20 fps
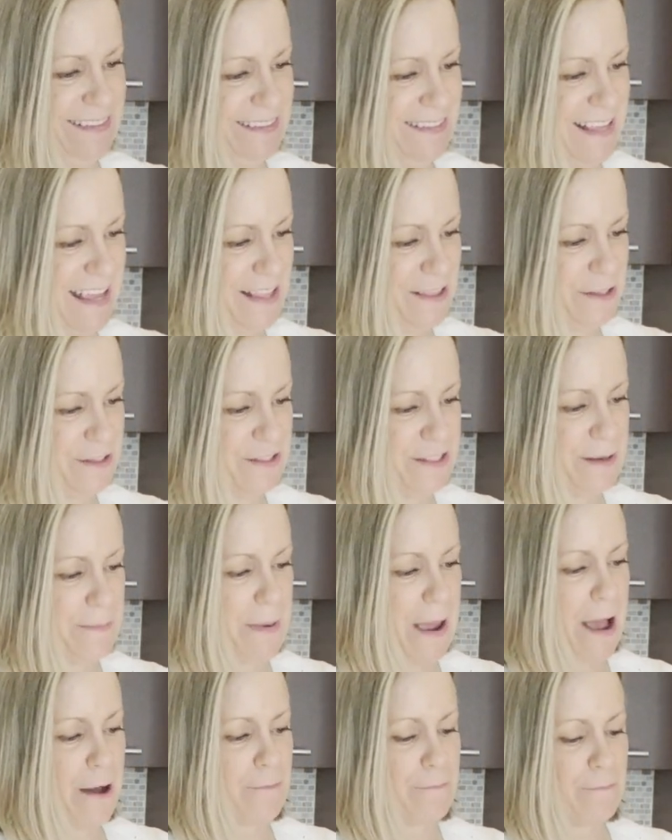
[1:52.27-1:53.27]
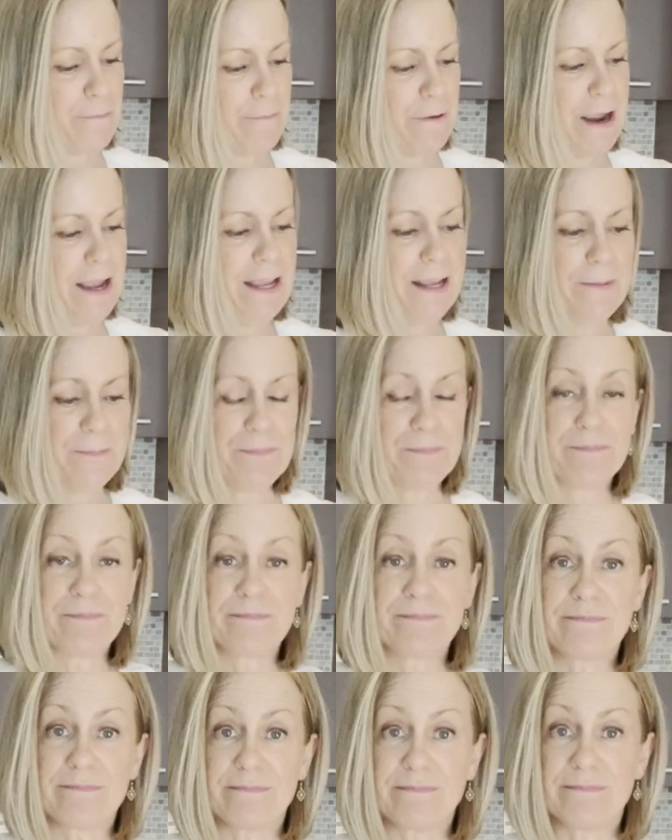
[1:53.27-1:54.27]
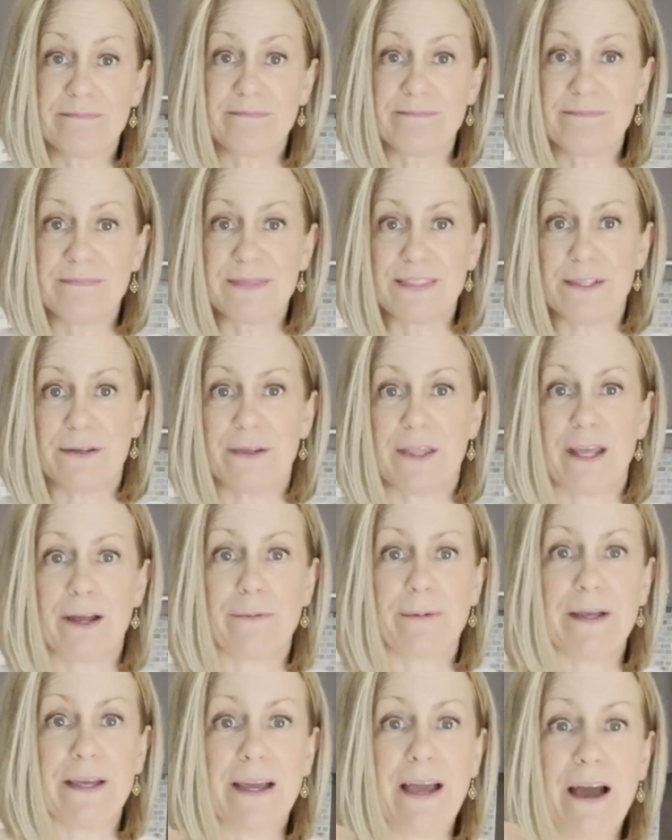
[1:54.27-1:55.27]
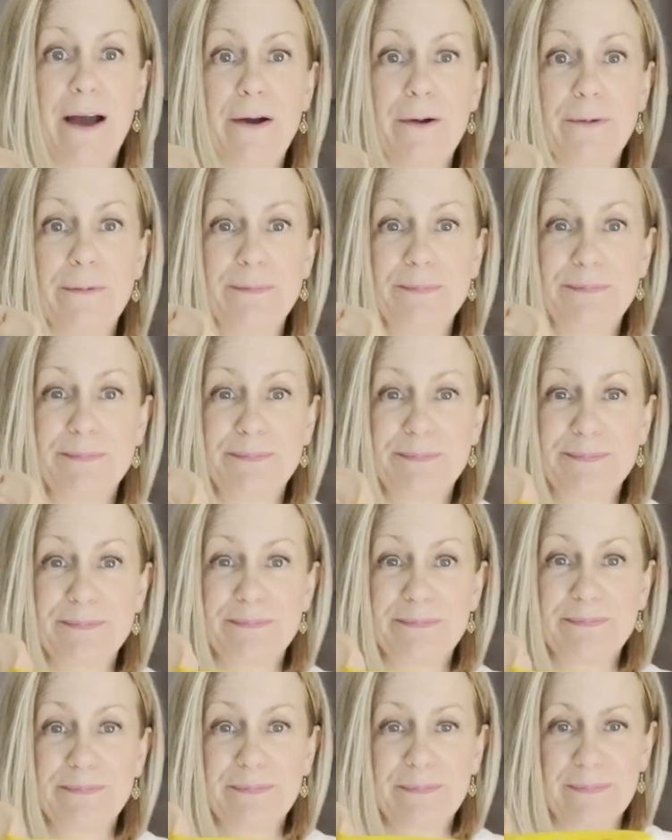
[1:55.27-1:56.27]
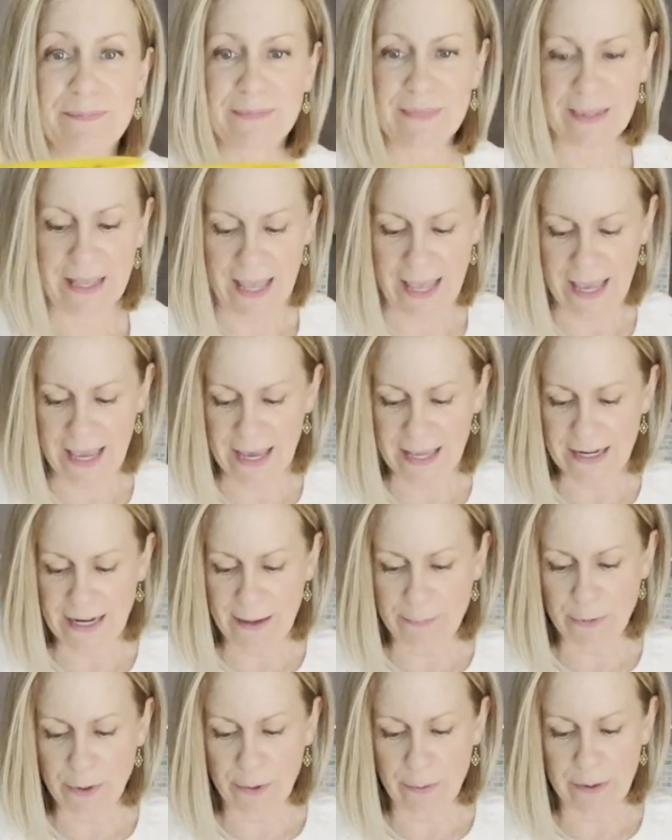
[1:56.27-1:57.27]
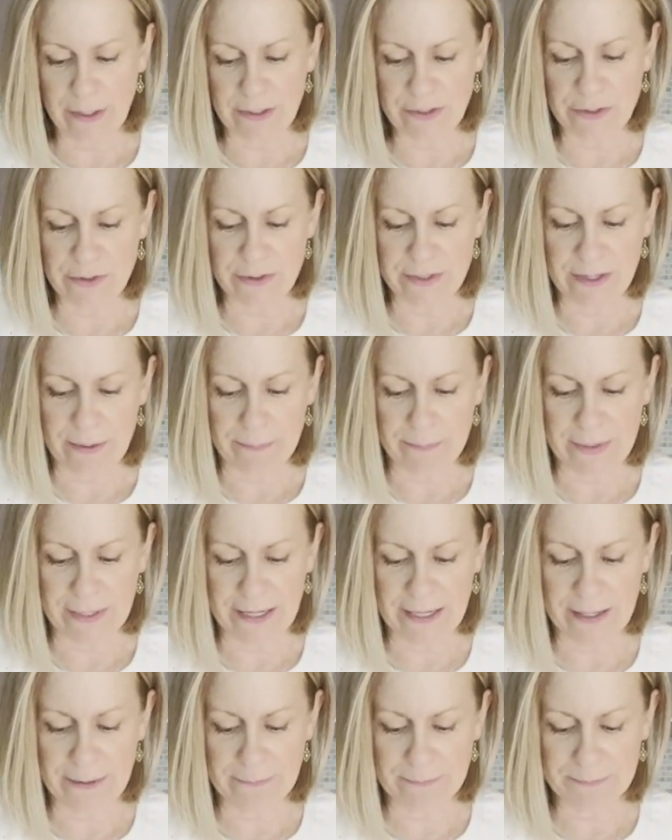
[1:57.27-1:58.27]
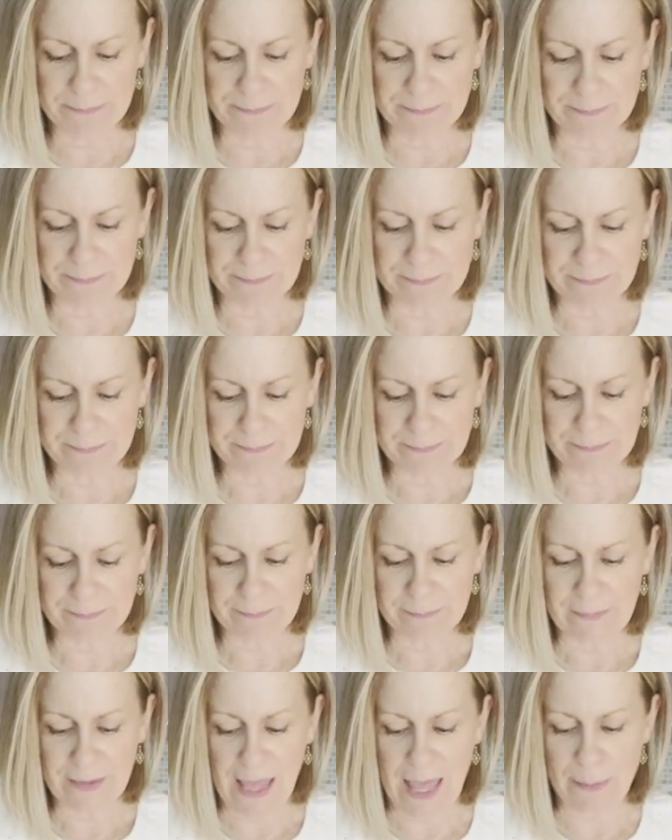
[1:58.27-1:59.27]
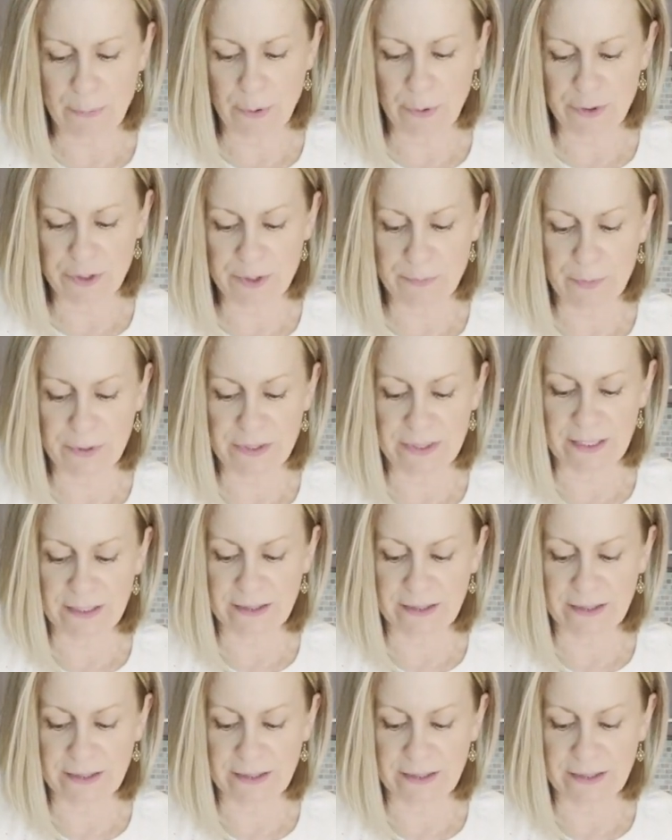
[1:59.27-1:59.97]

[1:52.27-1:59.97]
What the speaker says: That looks about right. So there we go. And I'm going to dump it in. I'm going to put the